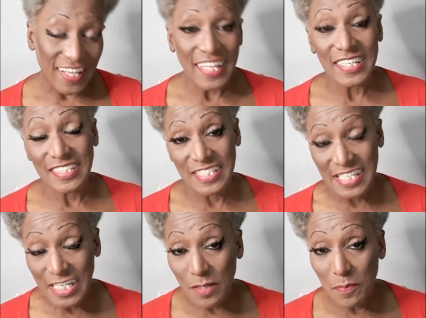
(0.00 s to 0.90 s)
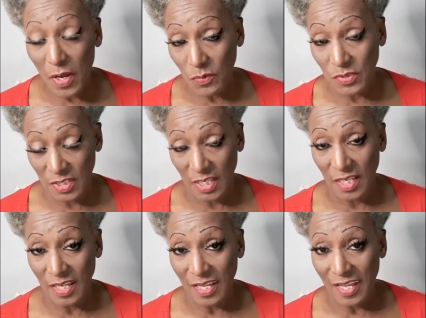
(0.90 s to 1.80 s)
it is
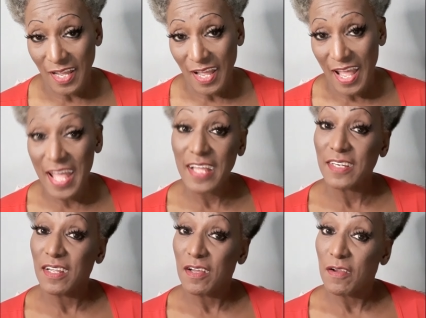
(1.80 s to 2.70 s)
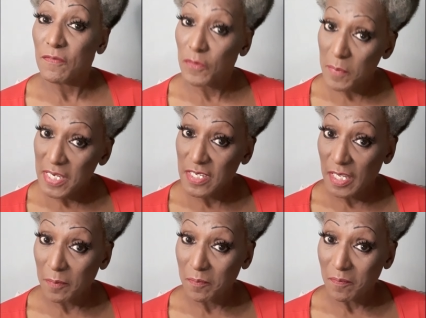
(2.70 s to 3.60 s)
decomposing and
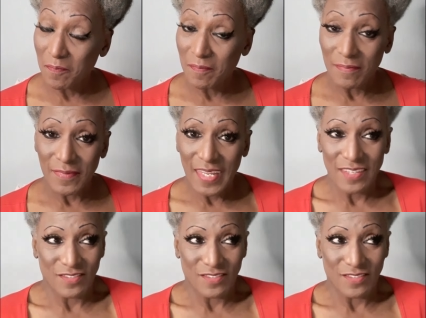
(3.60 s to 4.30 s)
fermenting. Now,